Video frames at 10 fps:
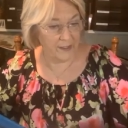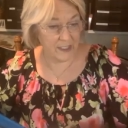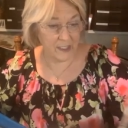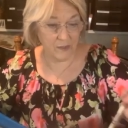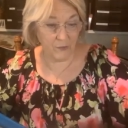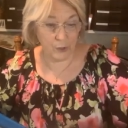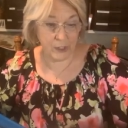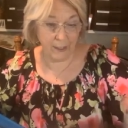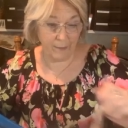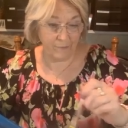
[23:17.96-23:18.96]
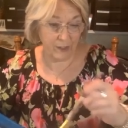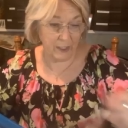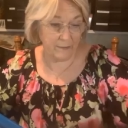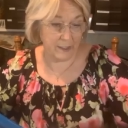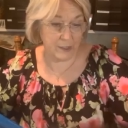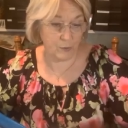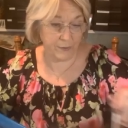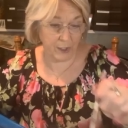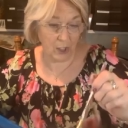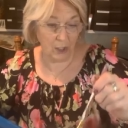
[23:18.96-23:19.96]
And this is the first time I've done
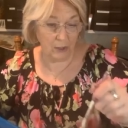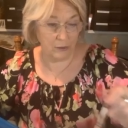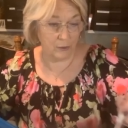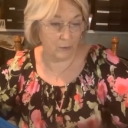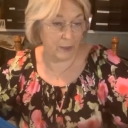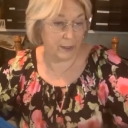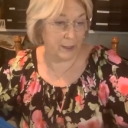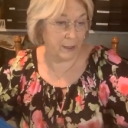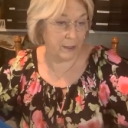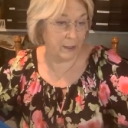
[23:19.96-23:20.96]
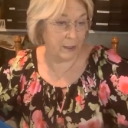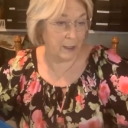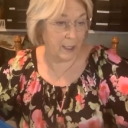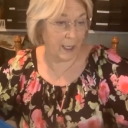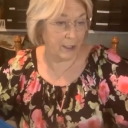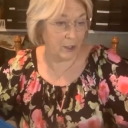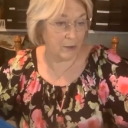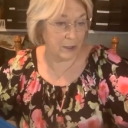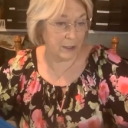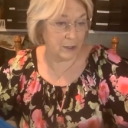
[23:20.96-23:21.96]
this with a colored one. I
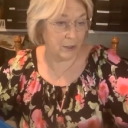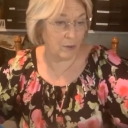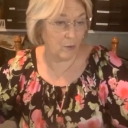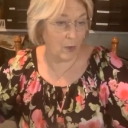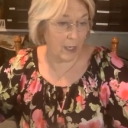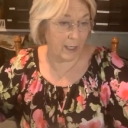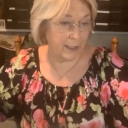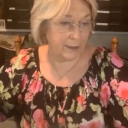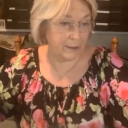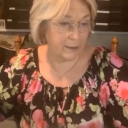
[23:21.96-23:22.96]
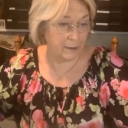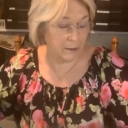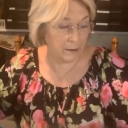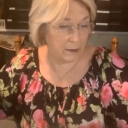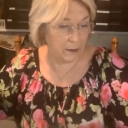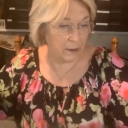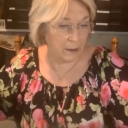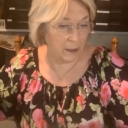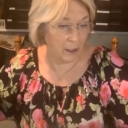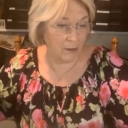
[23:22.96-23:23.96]
usually do white,
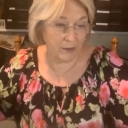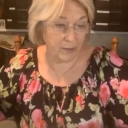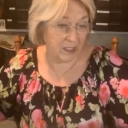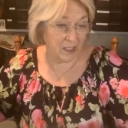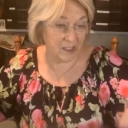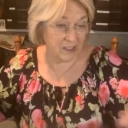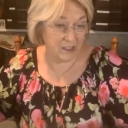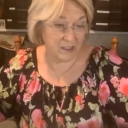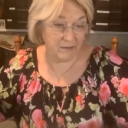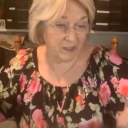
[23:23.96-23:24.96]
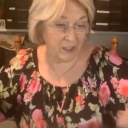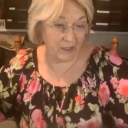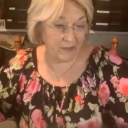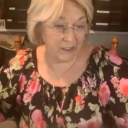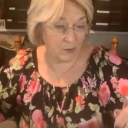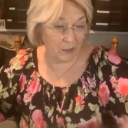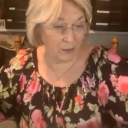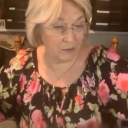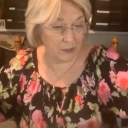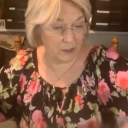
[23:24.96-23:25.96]
only because, you know, that's
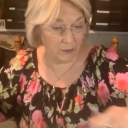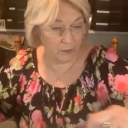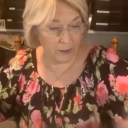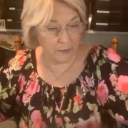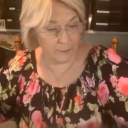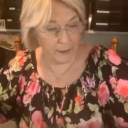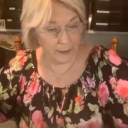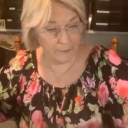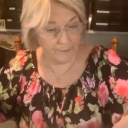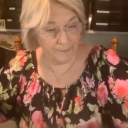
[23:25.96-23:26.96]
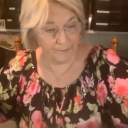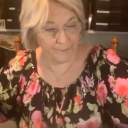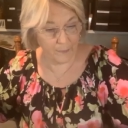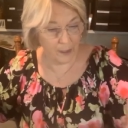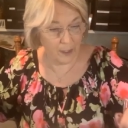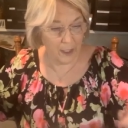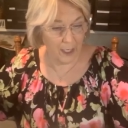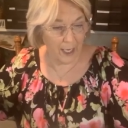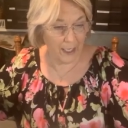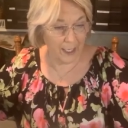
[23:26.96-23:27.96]
what I was doing. But
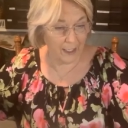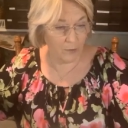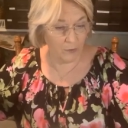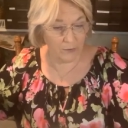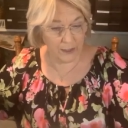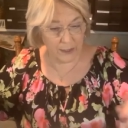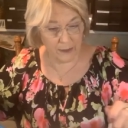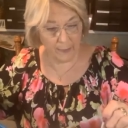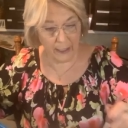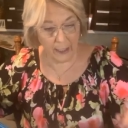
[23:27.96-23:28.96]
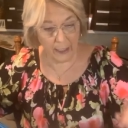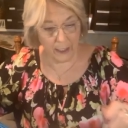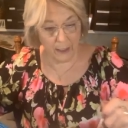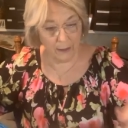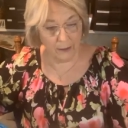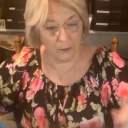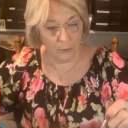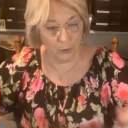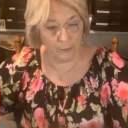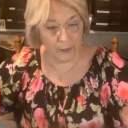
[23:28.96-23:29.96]
I kind of want this to be a
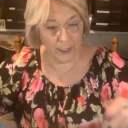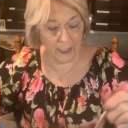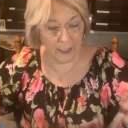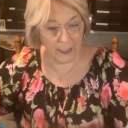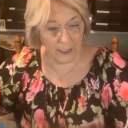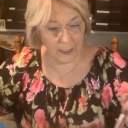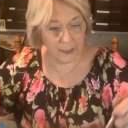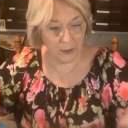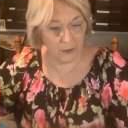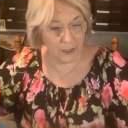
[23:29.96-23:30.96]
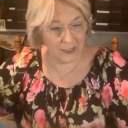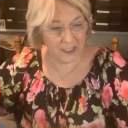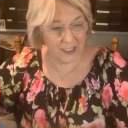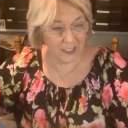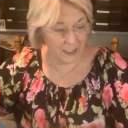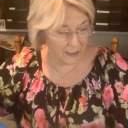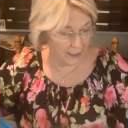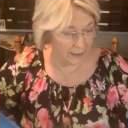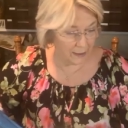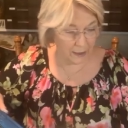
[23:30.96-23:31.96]
little more blingy so you can see
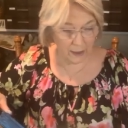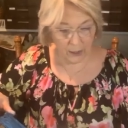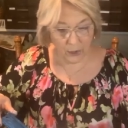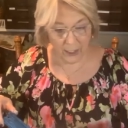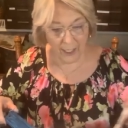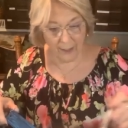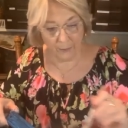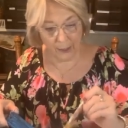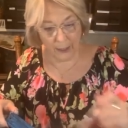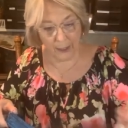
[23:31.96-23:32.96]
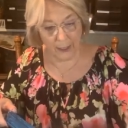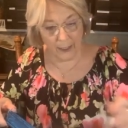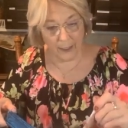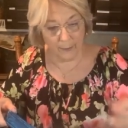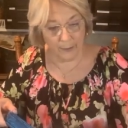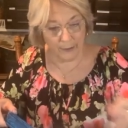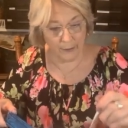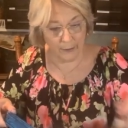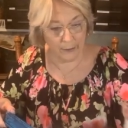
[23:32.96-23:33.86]
that you can bling it up.